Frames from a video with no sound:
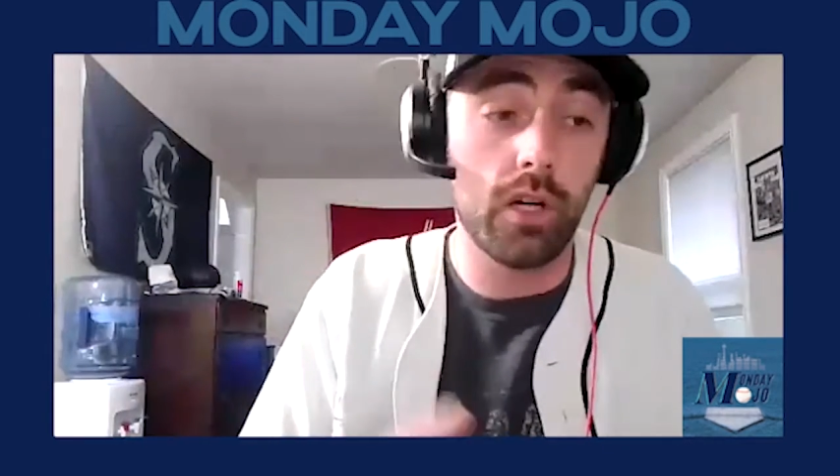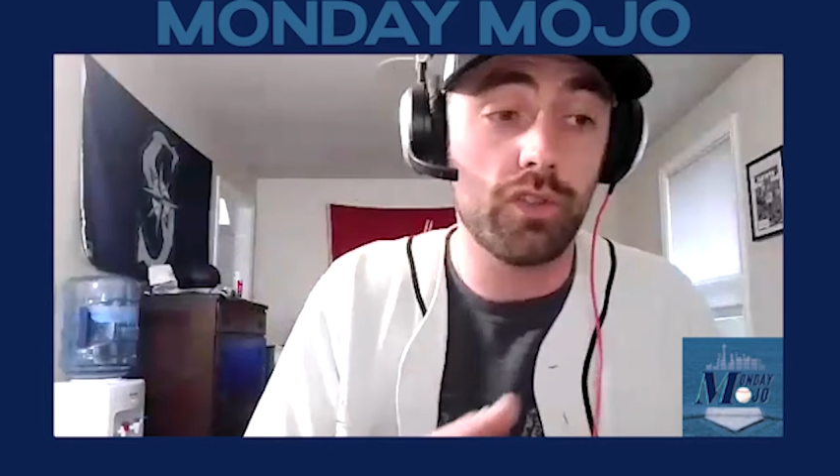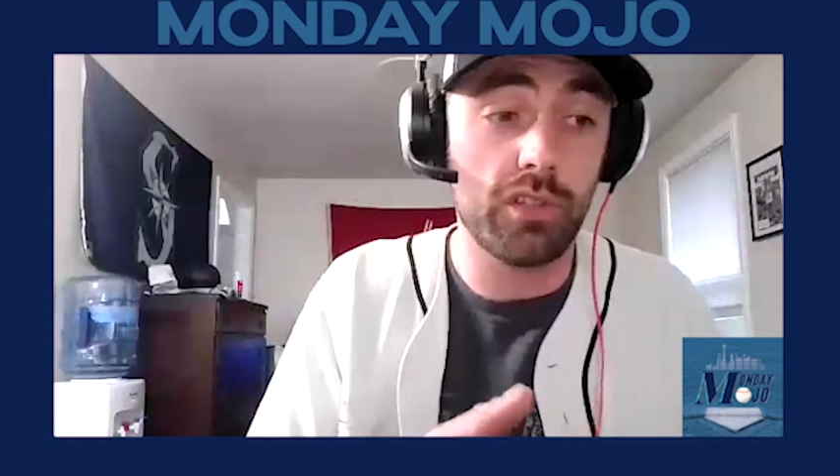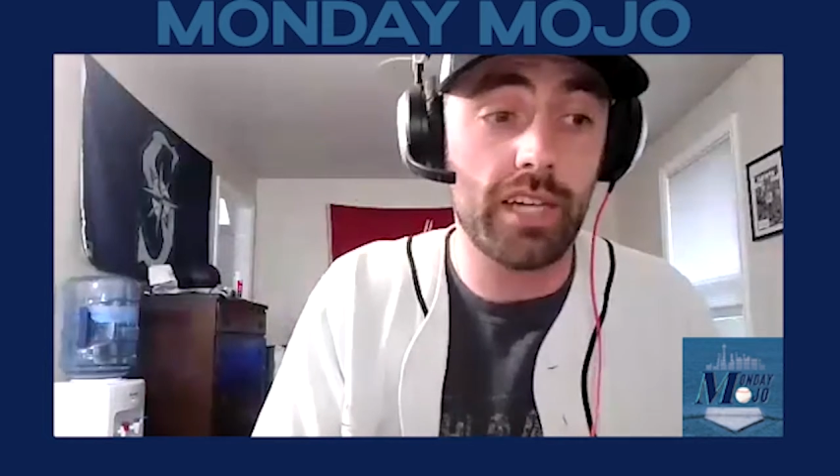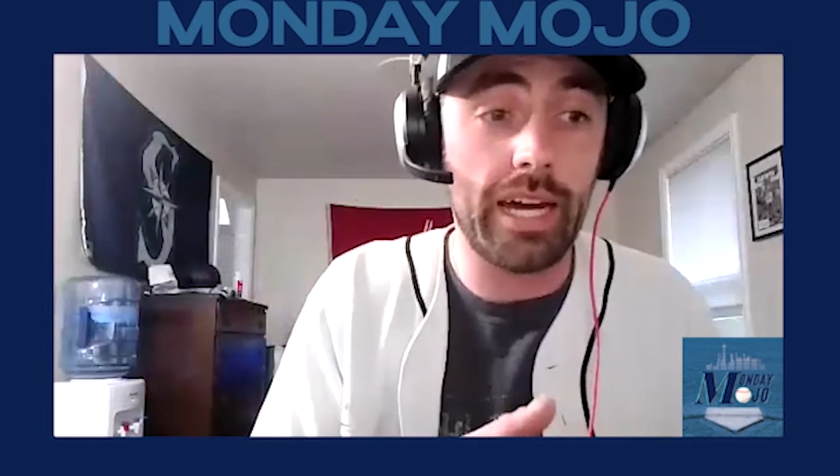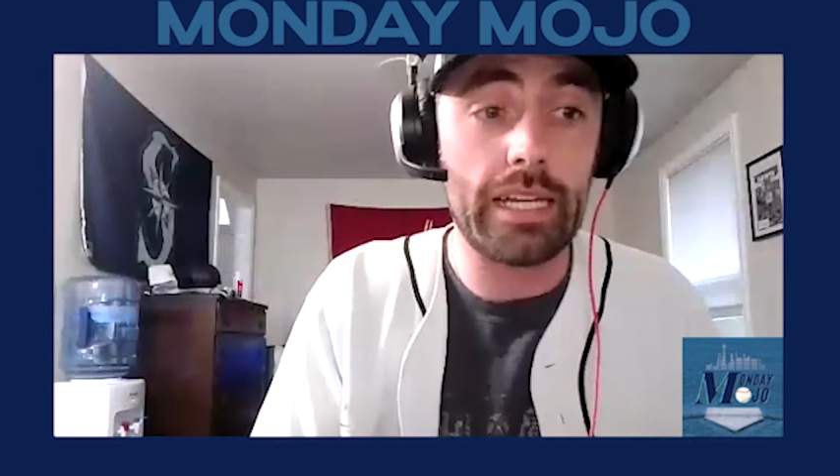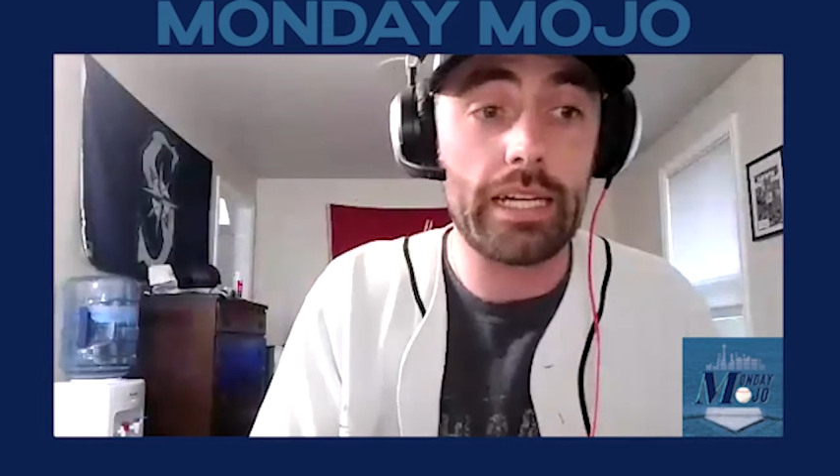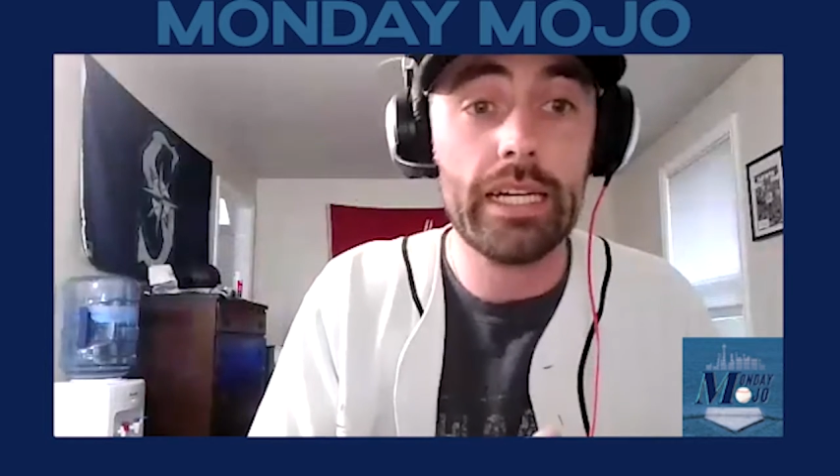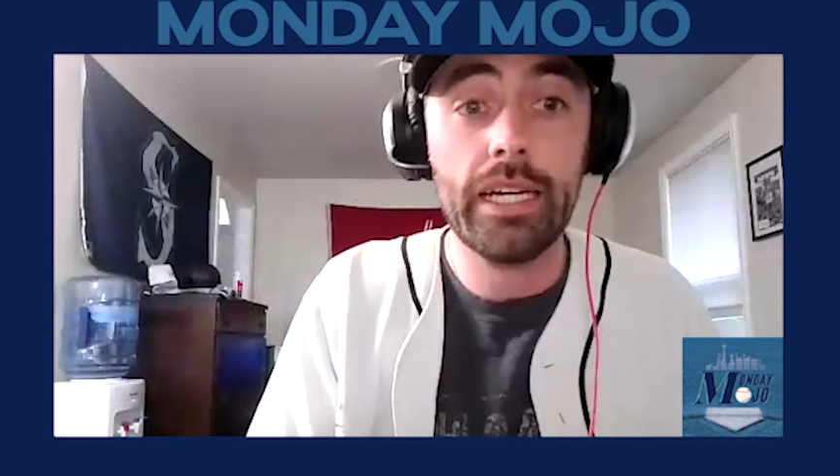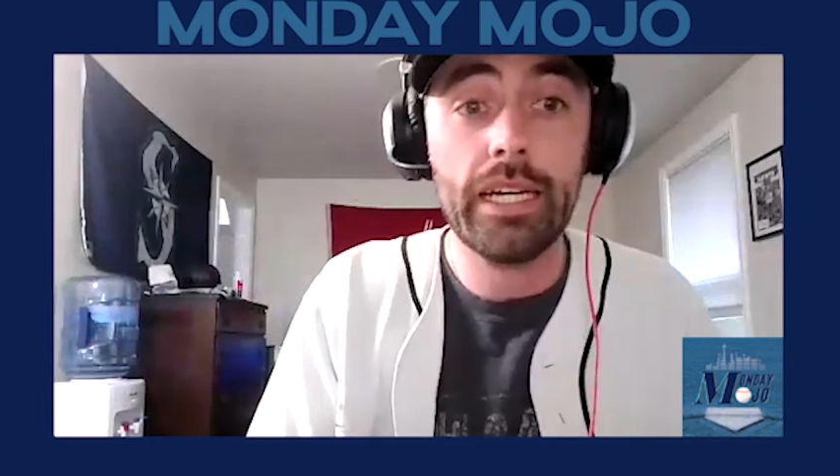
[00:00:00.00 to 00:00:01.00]
just kind
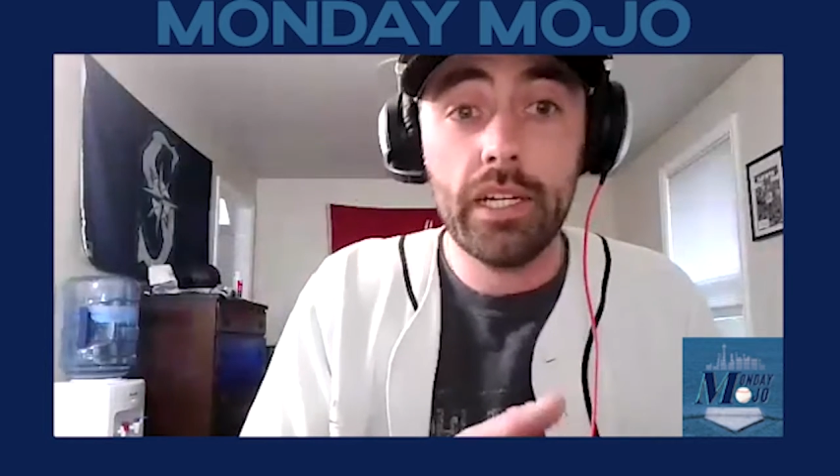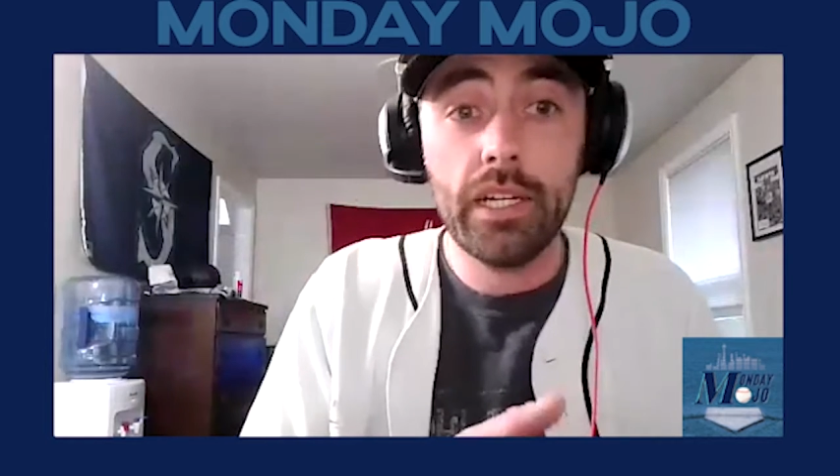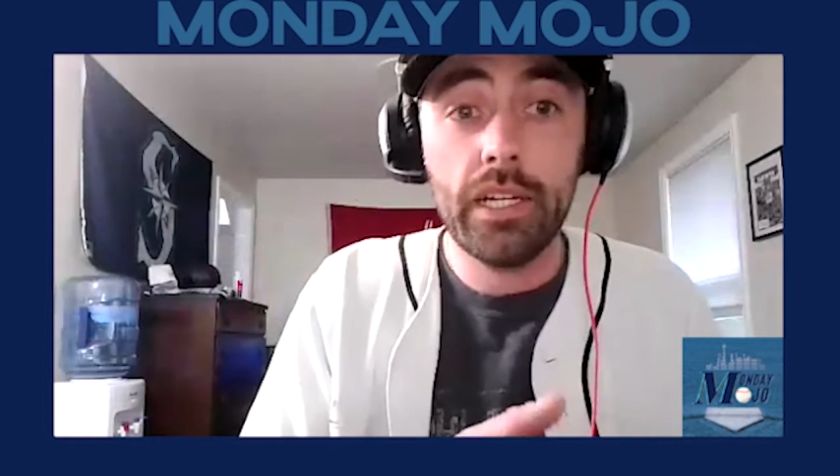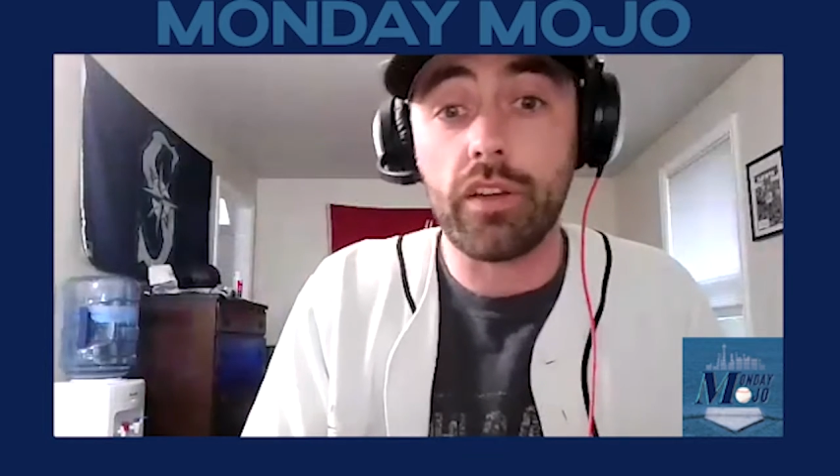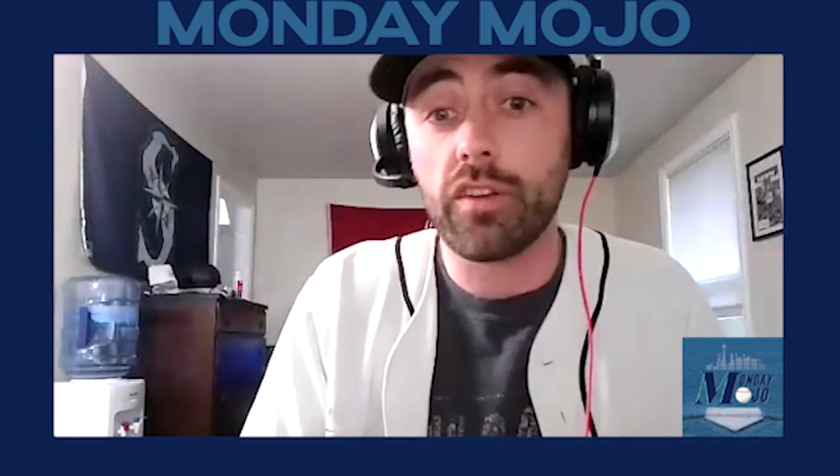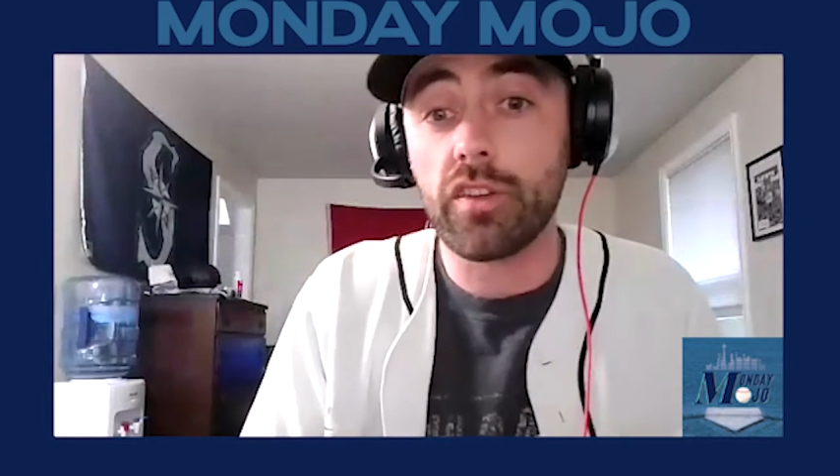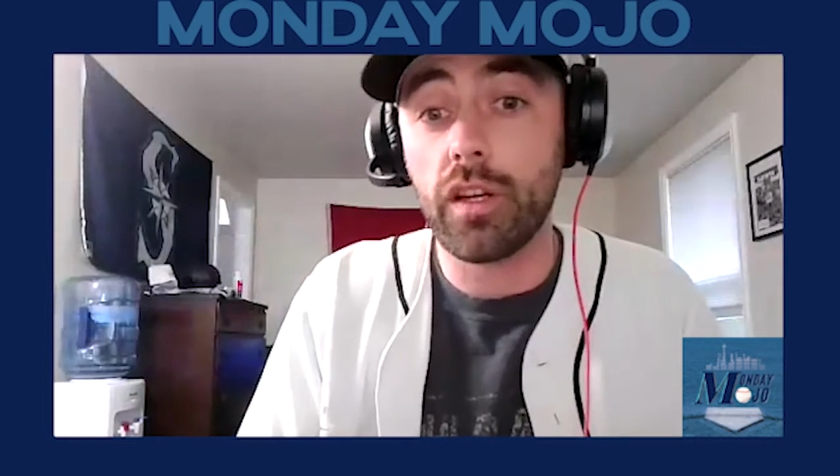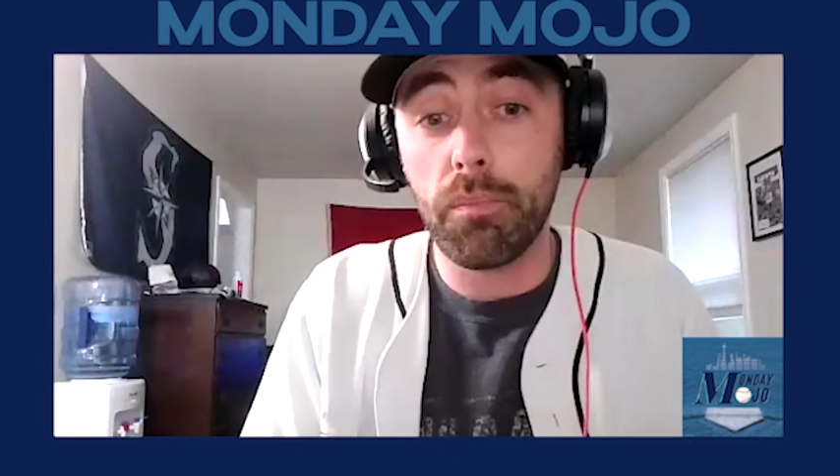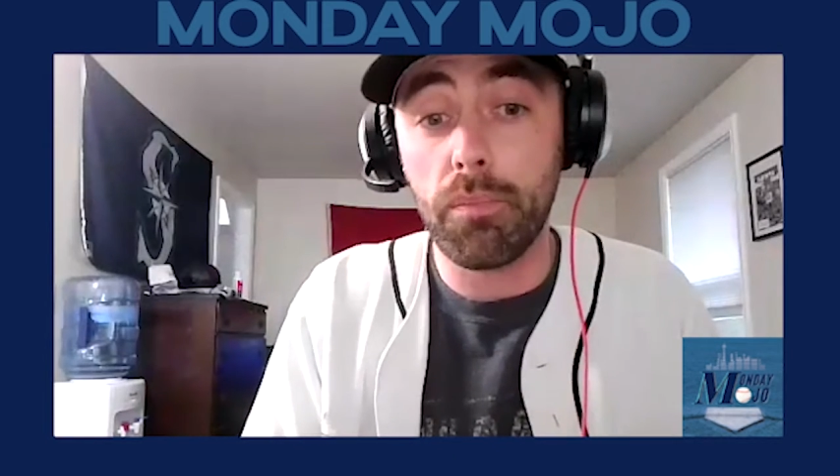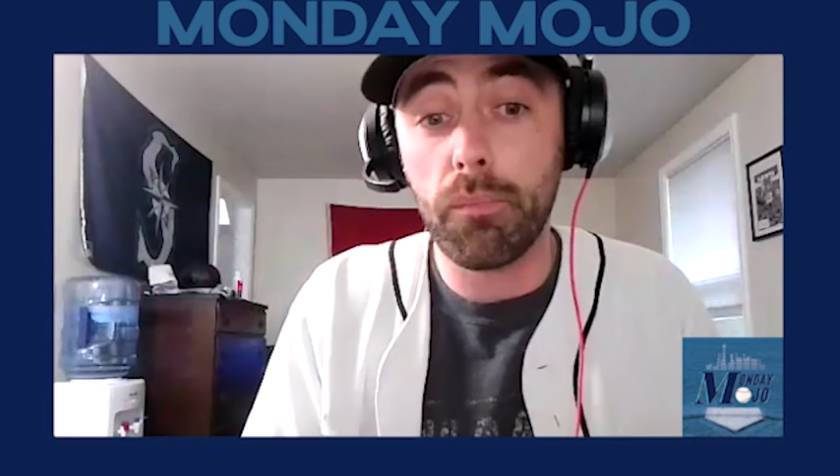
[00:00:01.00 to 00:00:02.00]
of
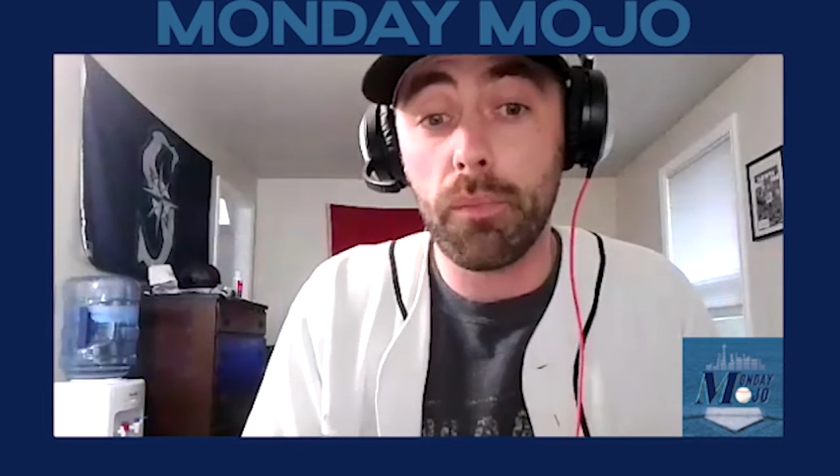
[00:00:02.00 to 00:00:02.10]
transition